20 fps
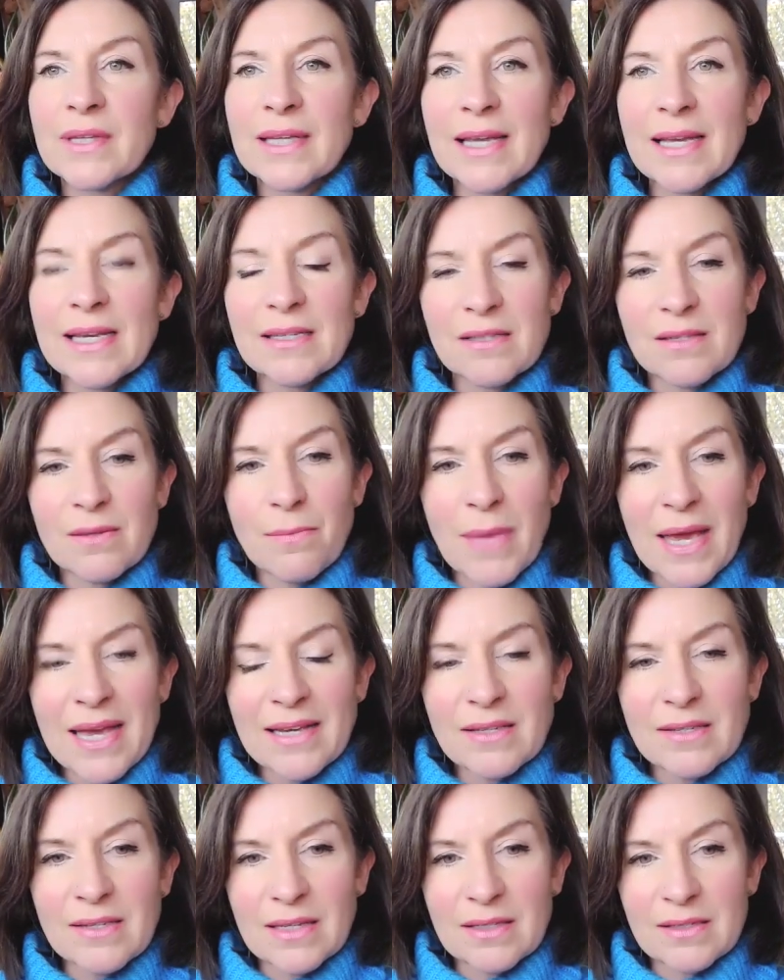It's
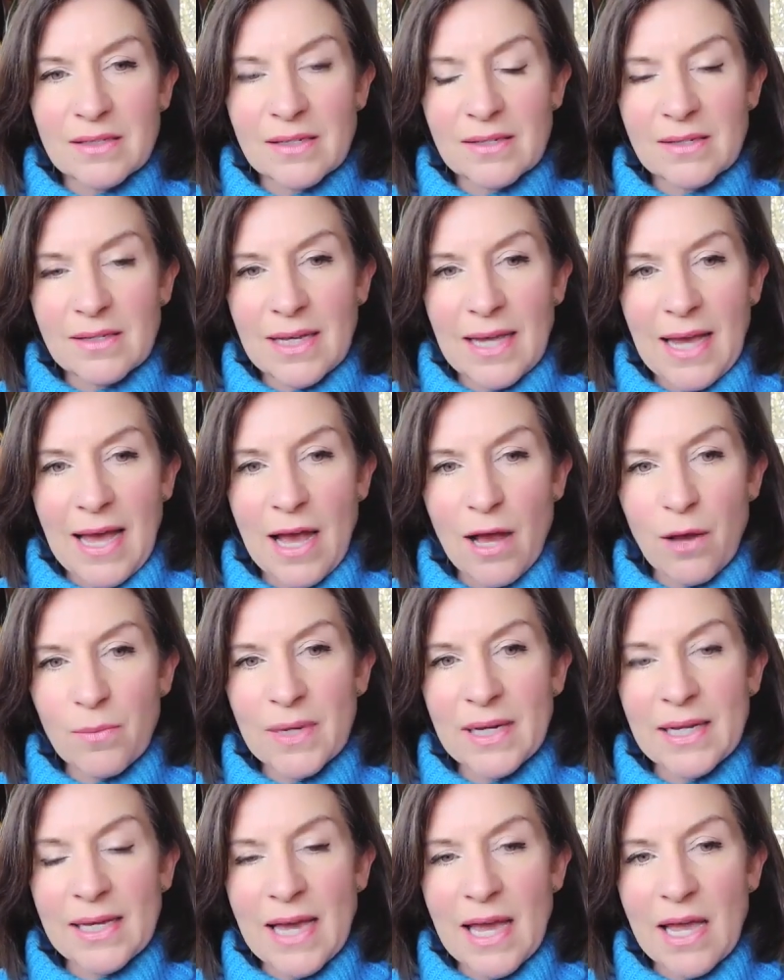amazing to see how
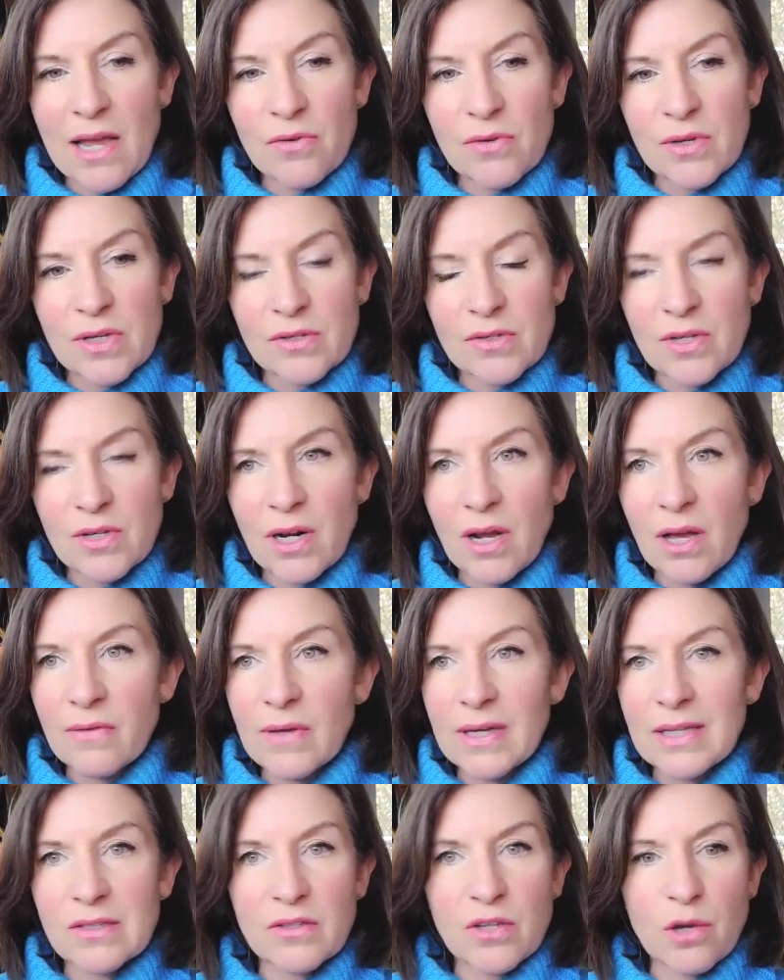many areas, and I've
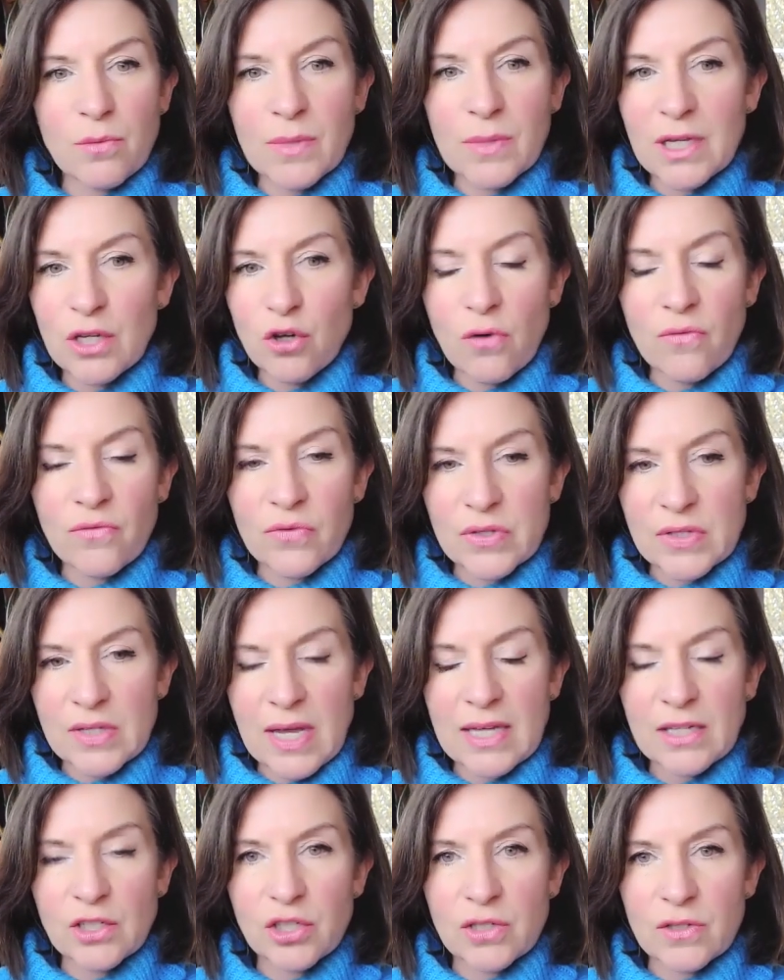had so many
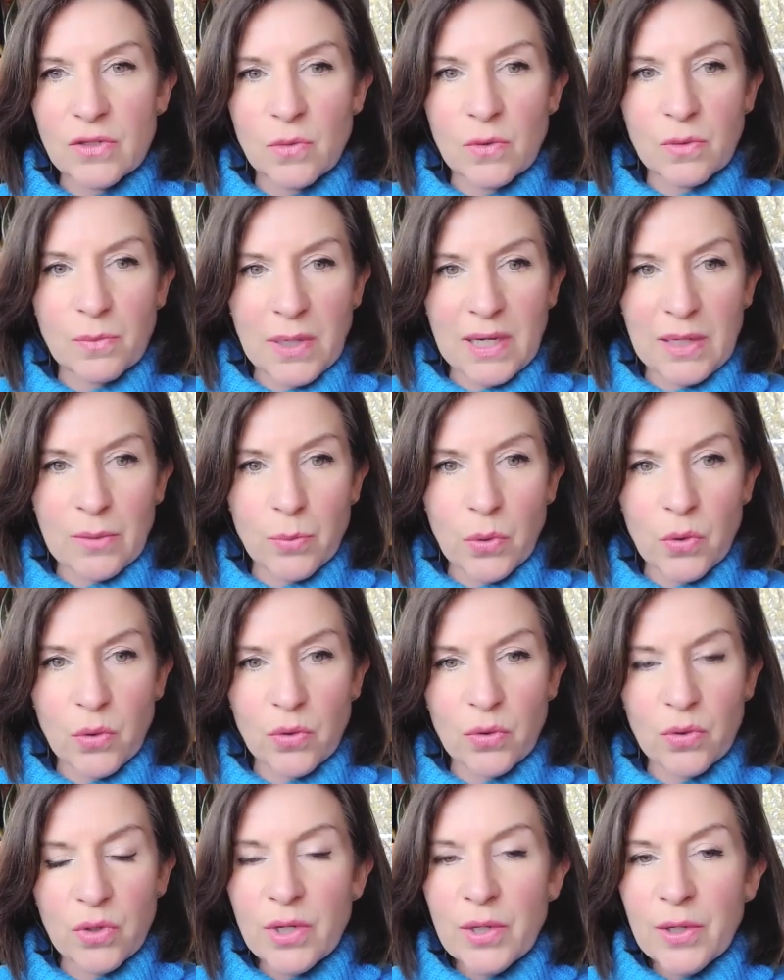conversations with
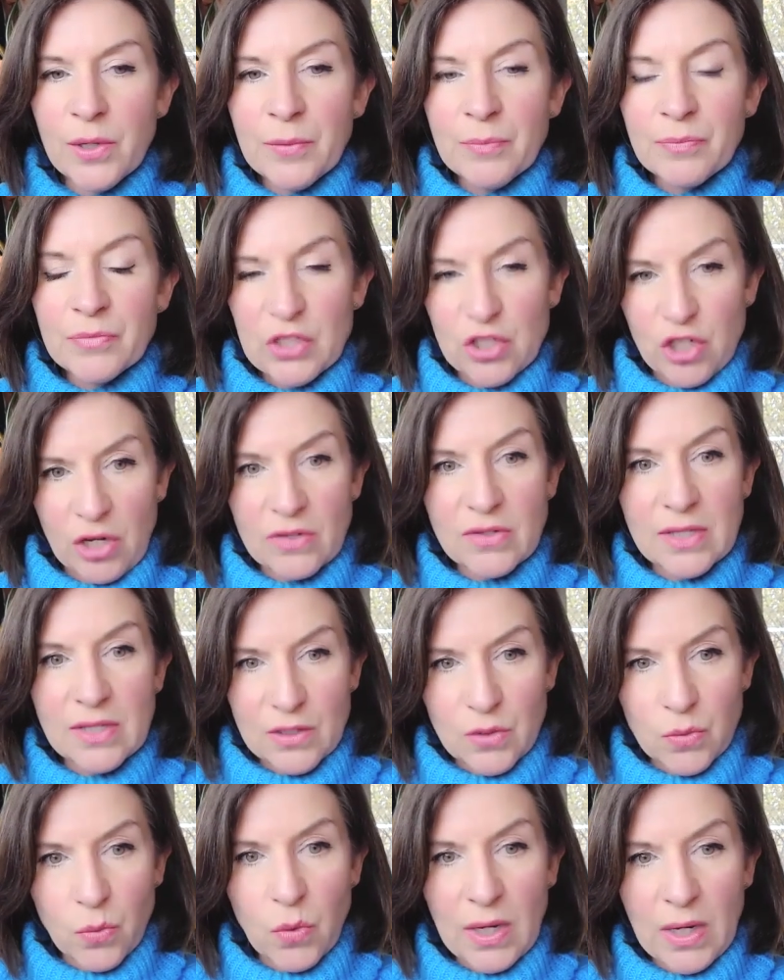people just
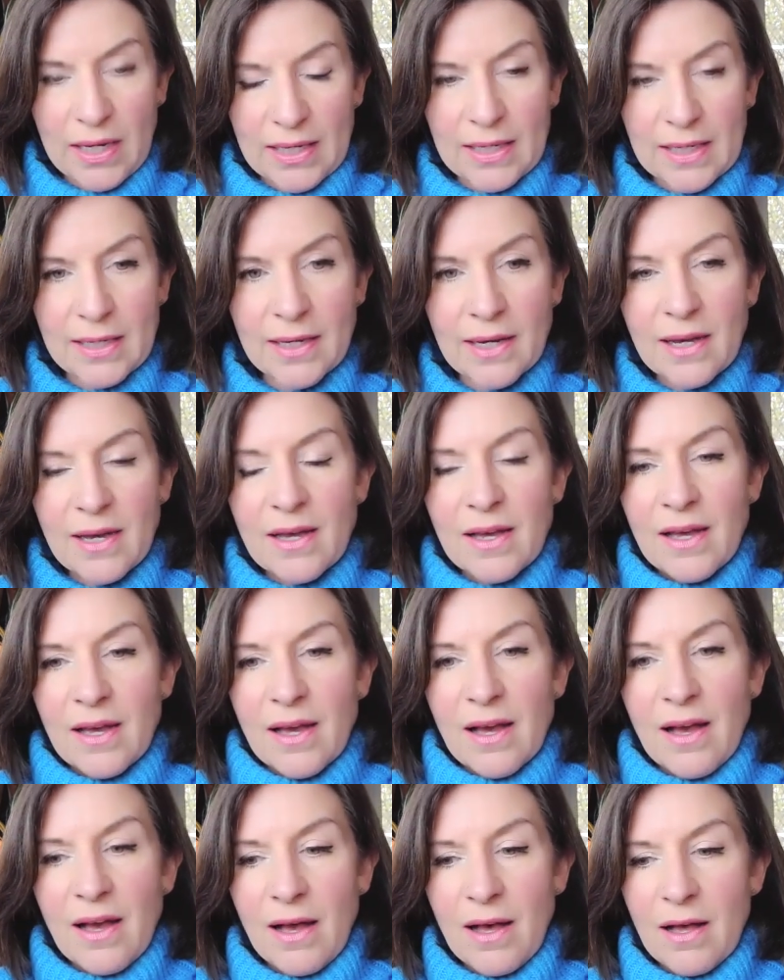this week
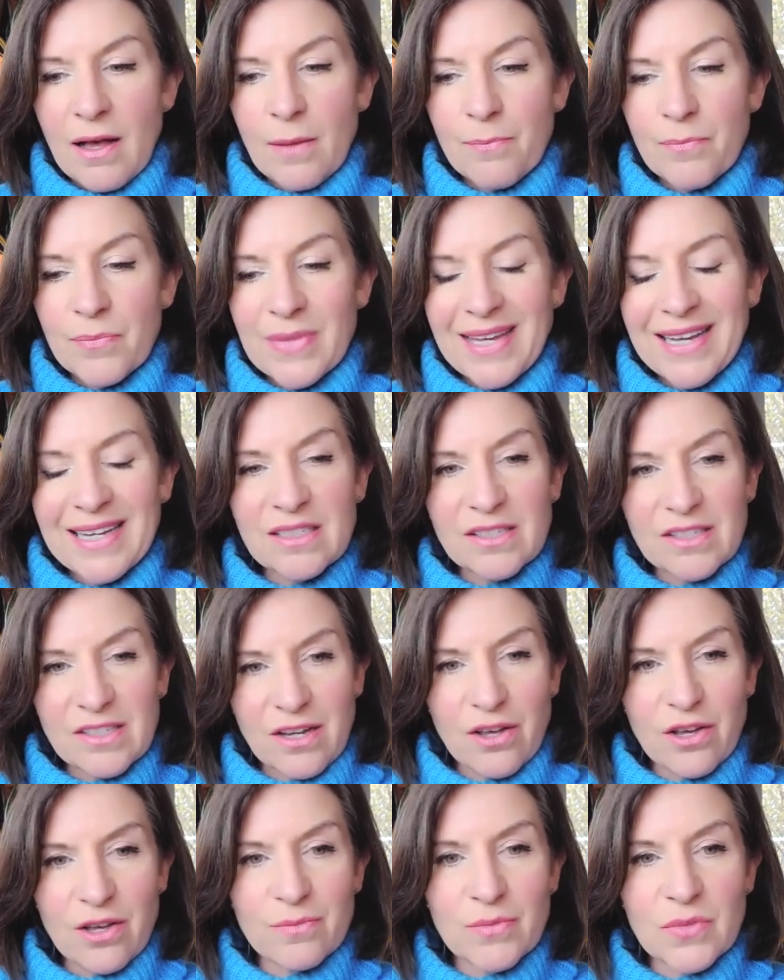in
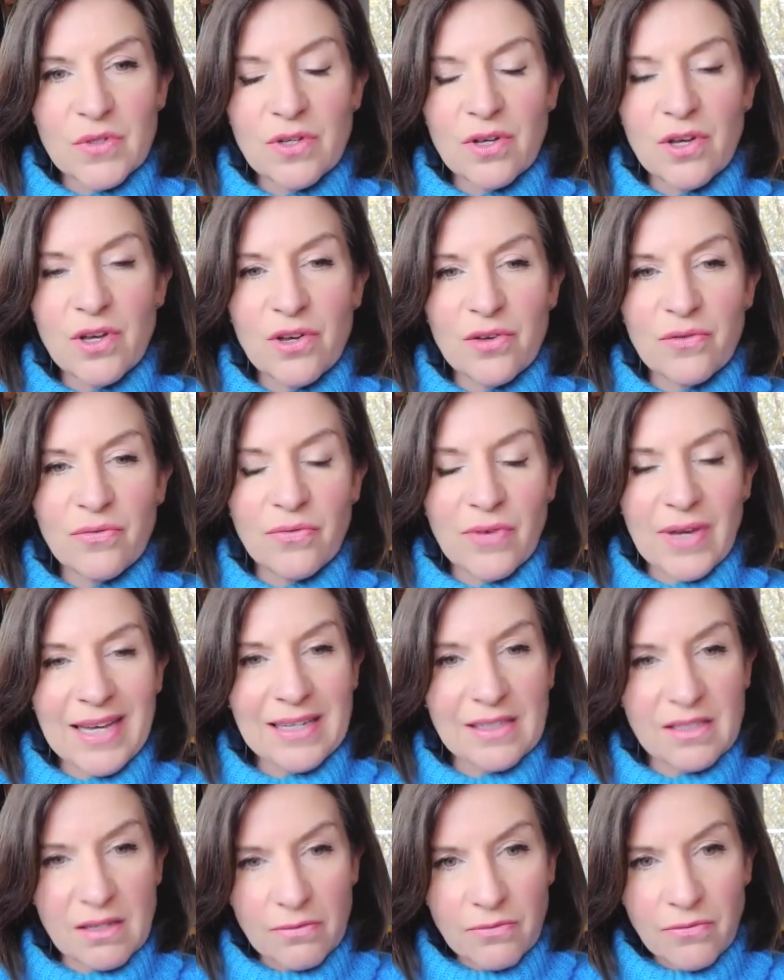terms of,
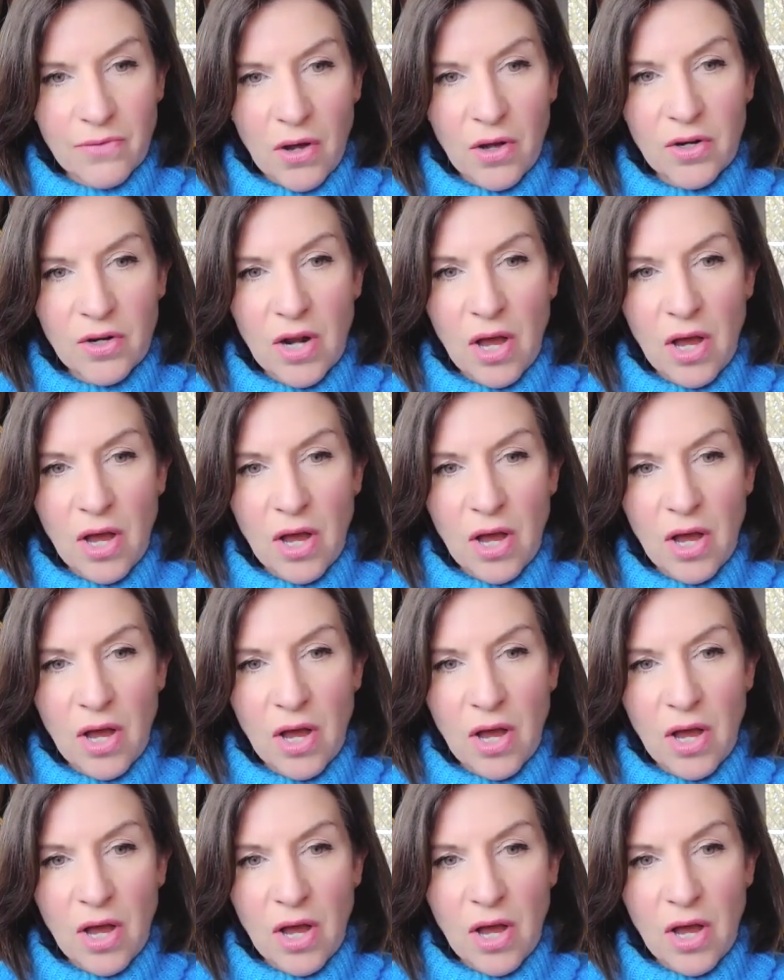it's a fine